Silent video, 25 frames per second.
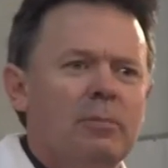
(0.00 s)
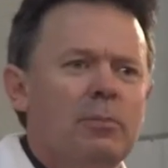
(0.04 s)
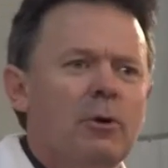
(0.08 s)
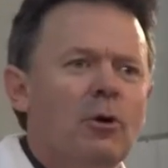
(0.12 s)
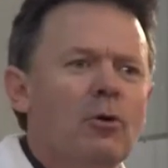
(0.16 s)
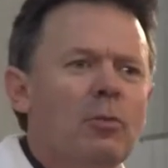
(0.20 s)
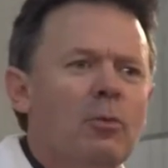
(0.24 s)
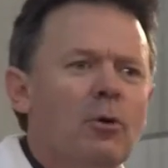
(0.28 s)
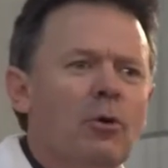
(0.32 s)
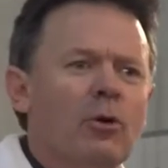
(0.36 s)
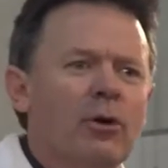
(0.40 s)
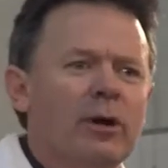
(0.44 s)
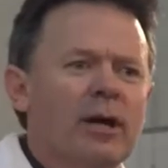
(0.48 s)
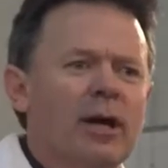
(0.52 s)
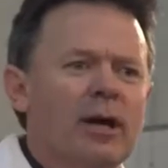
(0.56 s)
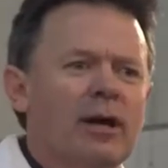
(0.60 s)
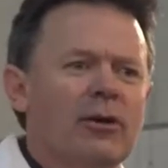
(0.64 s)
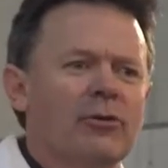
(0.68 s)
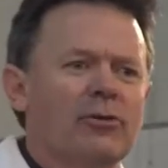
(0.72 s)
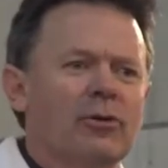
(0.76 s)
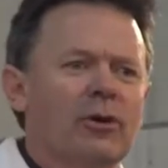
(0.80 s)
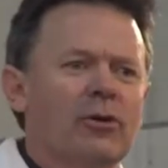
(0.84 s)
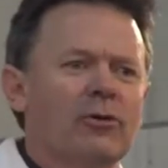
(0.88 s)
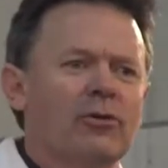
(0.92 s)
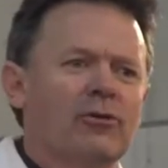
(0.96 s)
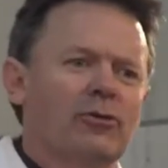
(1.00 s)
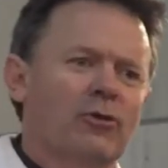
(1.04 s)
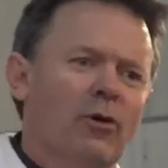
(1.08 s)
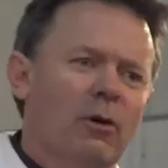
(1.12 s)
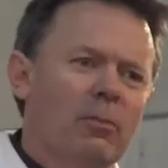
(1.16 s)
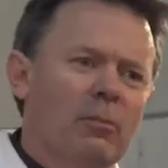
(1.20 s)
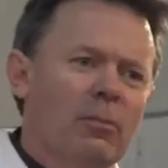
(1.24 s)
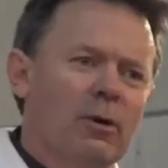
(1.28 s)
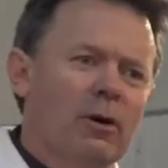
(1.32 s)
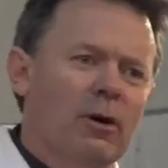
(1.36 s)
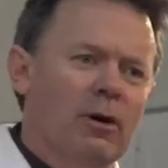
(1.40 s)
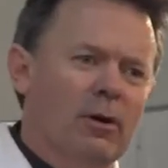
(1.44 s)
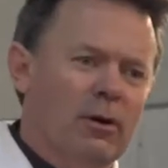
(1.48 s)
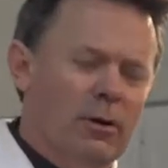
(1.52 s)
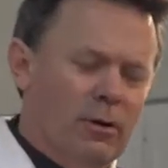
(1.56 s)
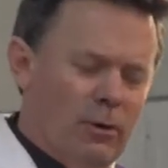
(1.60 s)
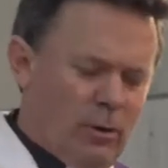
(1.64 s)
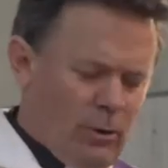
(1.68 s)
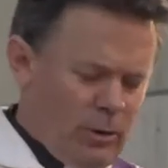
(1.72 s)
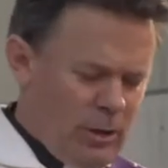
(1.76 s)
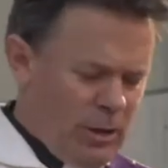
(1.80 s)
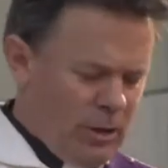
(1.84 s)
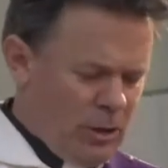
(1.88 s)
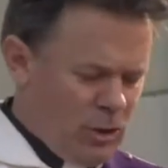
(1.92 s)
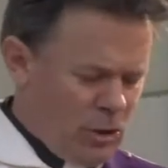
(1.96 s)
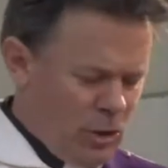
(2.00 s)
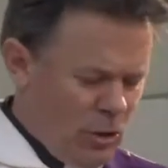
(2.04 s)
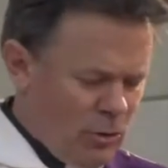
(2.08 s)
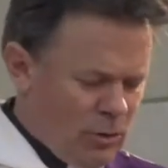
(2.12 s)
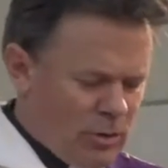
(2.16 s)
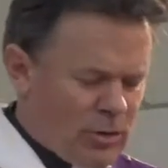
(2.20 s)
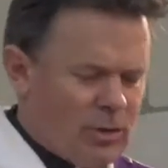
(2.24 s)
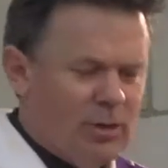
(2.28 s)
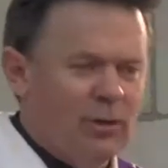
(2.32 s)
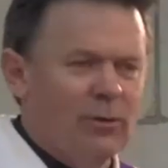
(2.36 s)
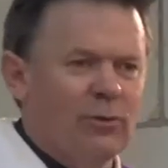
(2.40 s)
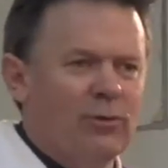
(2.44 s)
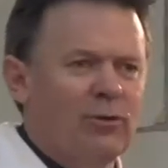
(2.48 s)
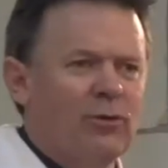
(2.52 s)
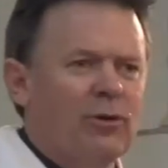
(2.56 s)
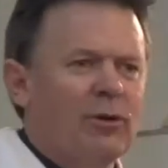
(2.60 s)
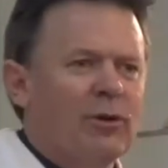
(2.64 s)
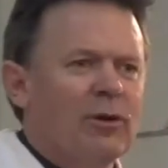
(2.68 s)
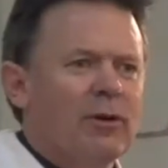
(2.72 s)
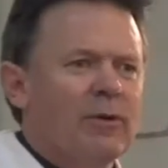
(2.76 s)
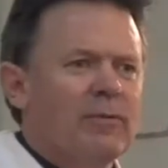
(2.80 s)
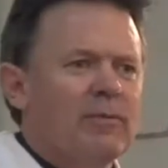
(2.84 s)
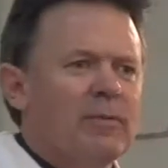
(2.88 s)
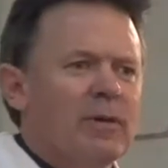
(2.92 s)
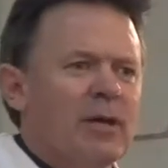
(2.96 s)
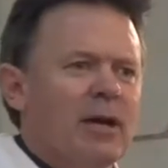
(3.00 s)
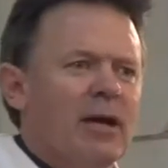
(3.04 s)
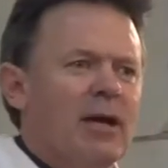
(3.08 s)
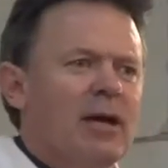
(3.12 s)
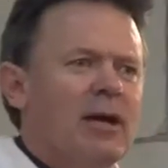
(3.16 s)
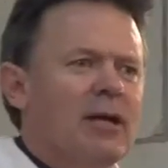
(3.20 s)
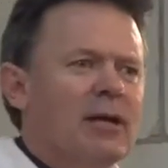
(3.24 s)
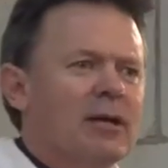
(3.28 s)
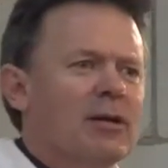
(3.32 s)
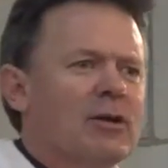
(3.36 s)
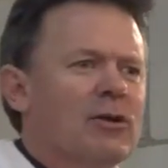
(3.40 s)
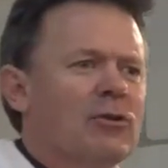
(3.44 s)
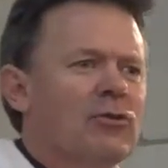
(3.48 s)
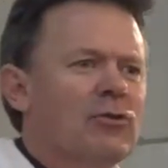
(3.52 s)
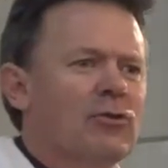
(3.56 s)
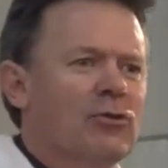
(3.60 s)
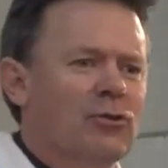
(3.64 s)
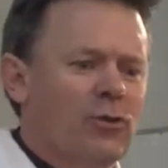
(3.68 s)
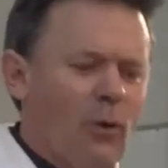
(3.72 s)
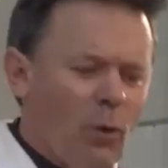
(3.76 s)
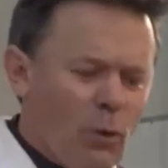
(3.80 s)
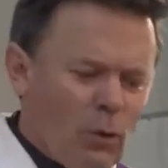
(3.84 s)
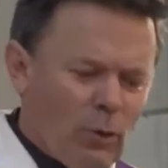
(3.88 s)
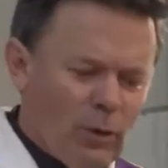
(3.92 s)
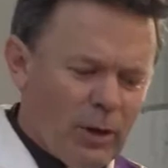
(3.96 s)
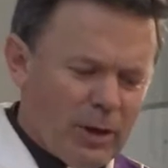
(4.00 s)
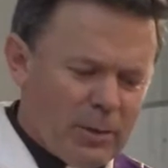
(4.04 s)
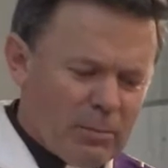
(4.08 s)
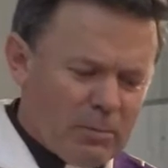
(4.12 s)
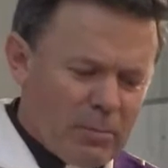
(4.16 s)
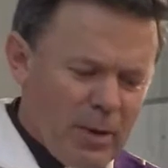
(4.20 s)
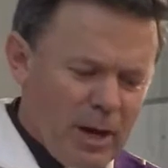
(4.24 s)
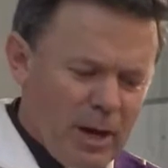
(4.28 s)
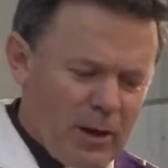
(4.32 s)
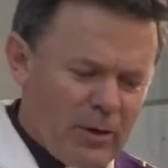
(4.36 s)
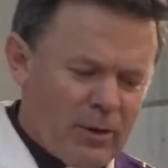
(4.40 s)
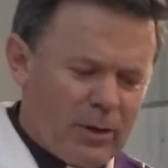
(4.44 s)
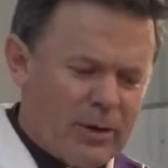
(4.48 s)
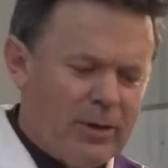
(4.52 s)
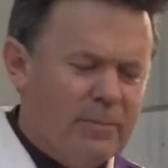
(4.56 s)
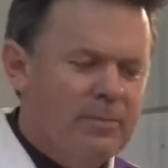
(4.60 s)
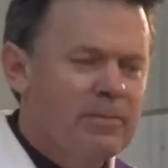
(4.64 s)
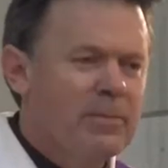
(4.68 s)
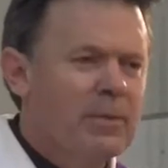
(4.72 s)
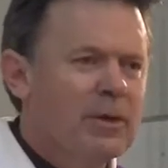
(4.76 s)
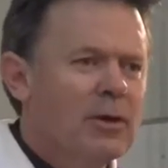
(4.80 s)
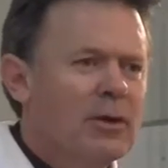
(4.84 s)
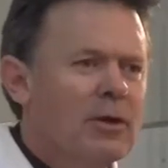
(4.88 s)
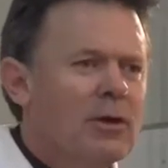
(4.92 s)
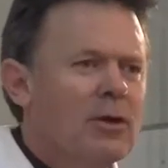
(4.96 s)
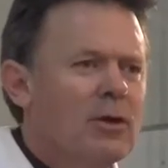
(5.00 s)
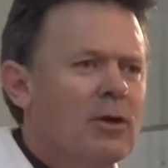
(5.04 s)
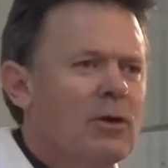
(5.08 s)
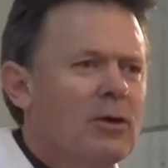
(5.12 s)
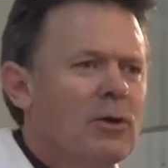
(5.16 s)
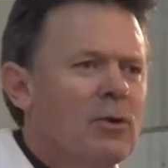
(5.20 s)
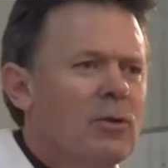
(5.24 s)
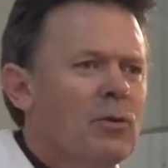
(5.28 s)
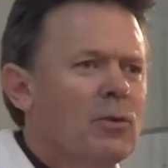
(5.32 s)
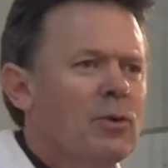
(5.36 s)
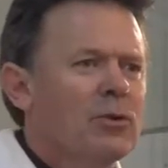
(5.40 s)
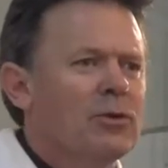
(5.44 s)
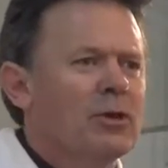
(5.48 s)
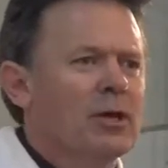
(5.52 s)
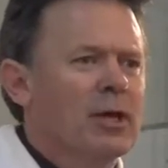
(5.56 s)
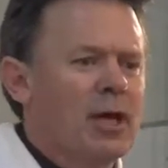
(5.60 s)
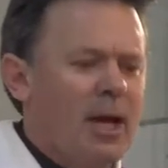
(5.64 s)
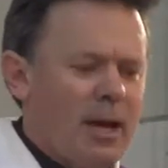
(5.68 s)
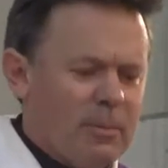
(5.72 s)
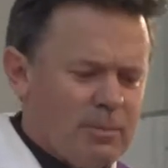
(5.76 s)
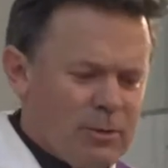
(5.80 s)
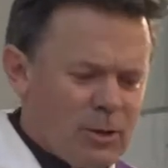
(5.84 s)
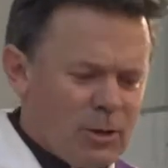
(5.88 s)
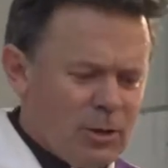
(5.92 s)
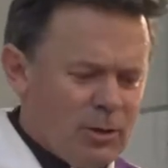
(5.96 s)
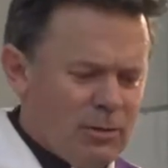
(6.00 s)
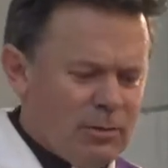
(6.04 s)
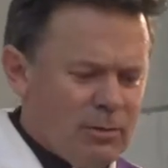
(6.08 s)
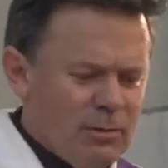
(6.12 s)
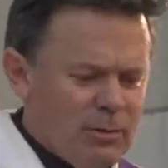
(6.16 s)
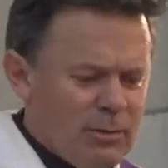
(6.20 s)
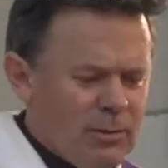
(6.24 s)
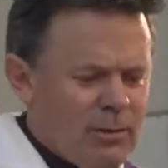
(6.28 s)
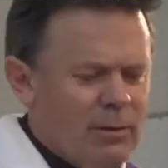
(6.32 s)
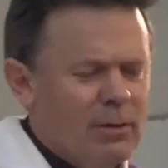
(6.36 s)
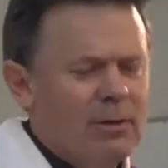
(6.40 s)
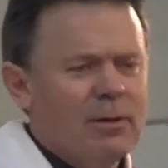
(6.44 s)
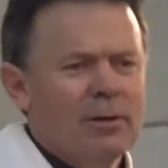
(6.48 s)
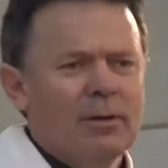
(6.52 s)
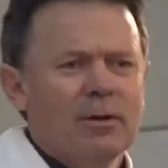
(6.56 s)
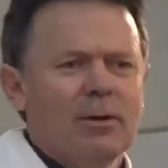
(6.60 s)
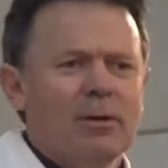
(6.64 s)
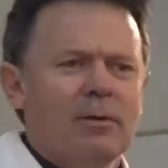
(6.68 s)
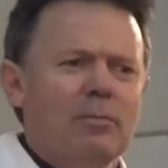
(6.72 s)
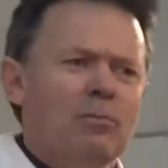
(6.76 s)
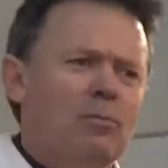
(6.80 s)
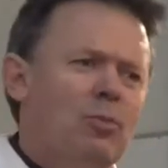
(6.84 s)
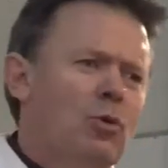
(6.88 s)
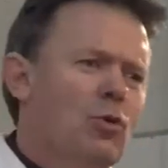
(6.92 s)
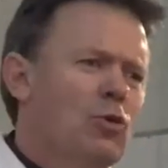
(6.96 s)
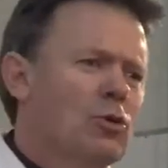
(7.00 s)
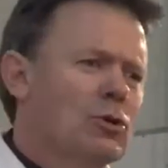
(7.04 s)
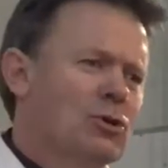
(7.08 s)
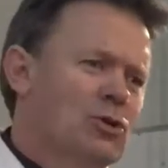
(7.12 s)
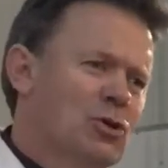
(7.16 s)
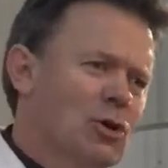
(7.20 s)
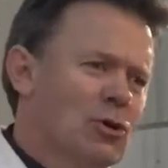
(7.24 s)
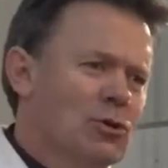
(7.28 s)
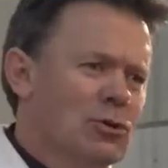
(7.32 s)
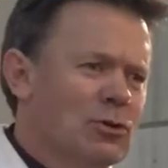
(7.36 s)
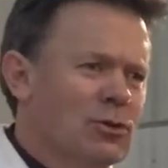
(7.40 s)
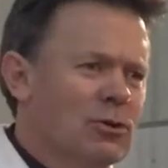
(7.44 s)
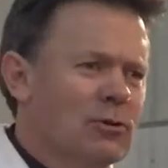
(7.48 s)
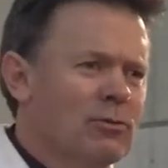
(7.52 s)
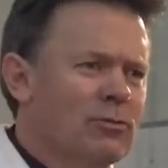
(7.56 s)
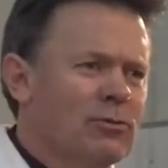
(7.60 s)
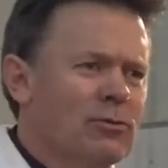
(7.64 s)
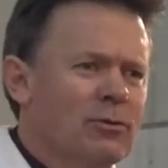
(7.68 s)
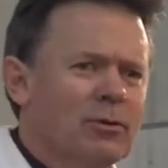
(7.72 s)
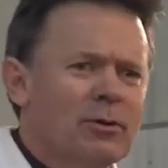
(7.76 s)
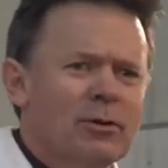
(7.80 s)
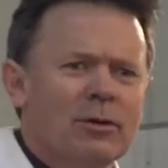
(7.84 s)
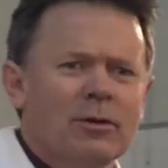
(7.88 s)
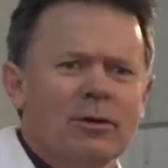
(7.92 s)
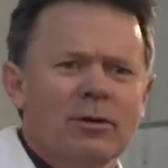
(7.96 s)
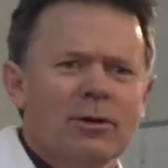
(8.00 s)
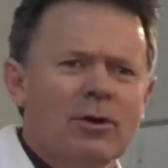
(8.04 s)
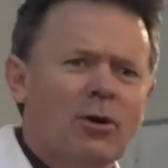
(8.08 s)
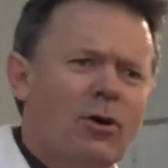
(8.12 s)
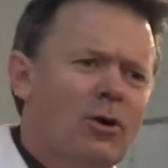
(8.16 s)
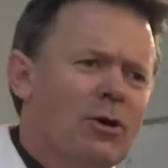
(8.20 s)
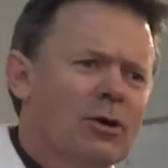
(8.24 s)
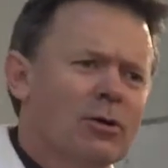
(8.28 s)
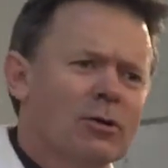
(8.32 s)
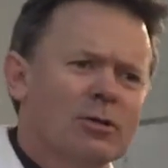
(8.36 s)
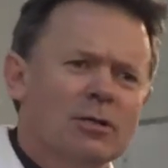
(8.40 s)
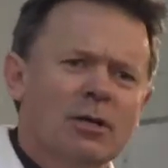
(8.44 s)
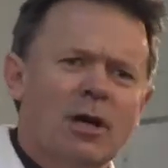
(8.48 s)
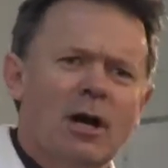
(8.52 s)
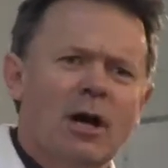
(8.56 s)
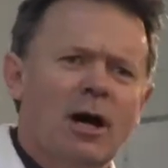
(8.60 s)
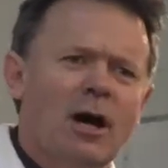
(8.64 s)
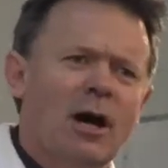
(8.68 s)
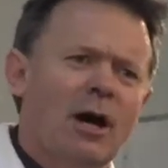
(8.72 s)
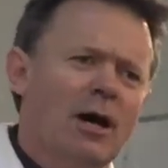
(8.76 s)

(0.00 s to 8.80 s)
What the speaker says: The billboard has a somber-looking Joseph and a consoling Mary with the caption, "Poor Joseph, God is a